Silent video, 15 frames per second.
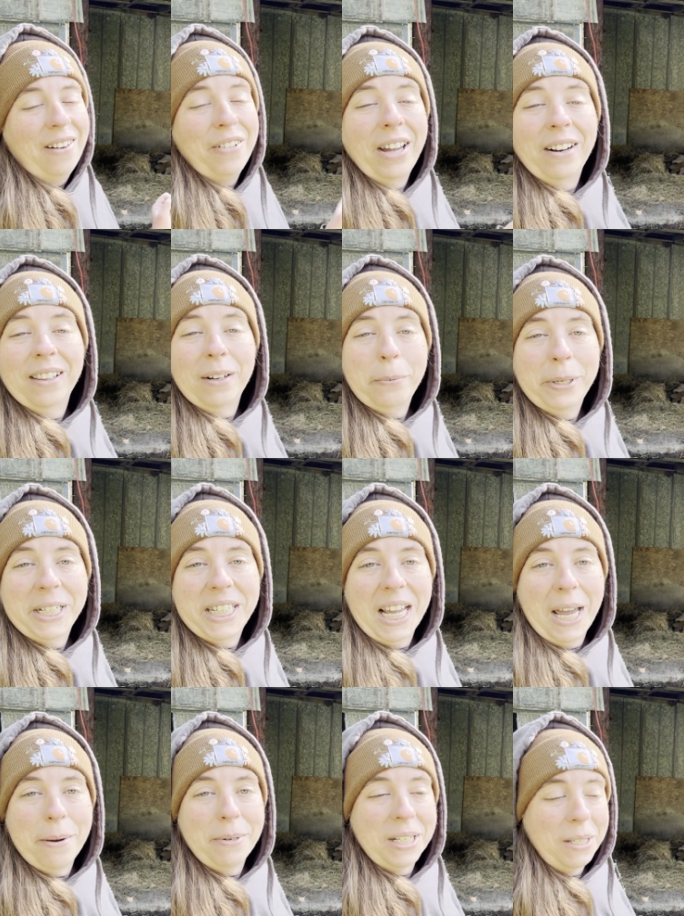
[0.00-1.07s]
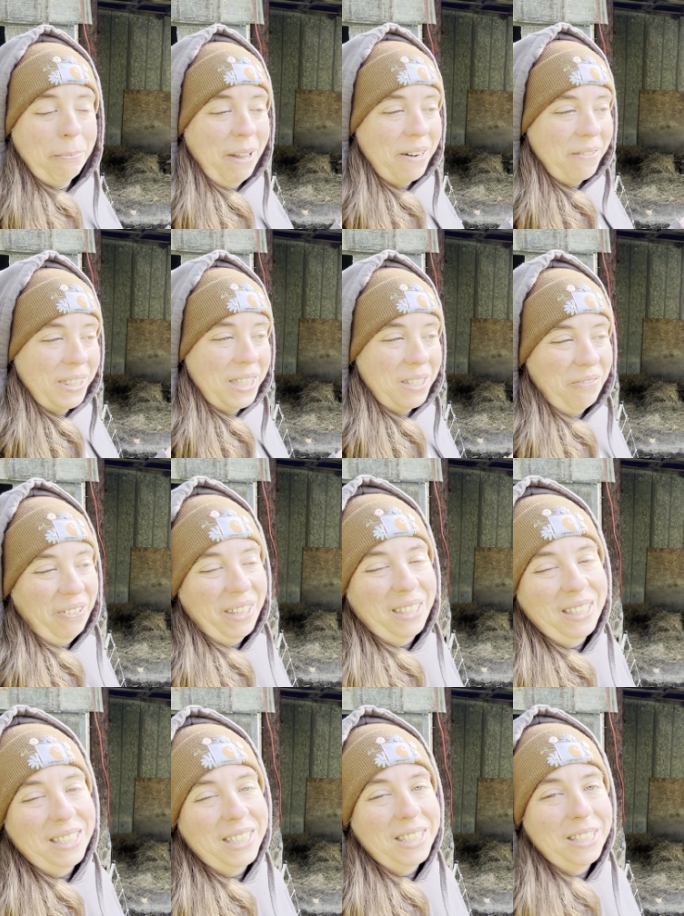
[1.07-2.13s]
had a little bit of time to spend with these
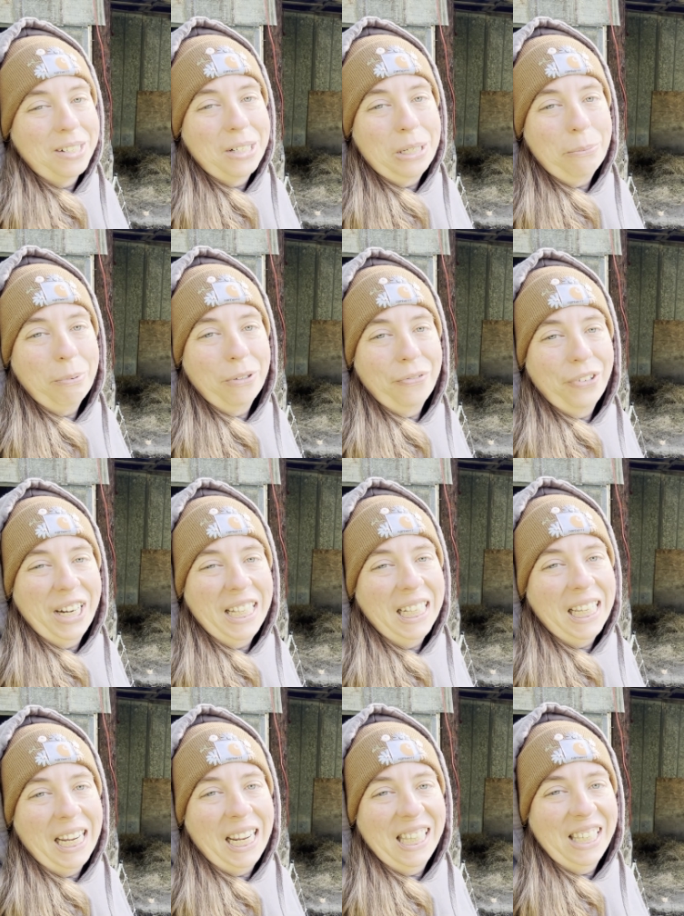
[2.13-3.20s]
piglets, and they're super friendly.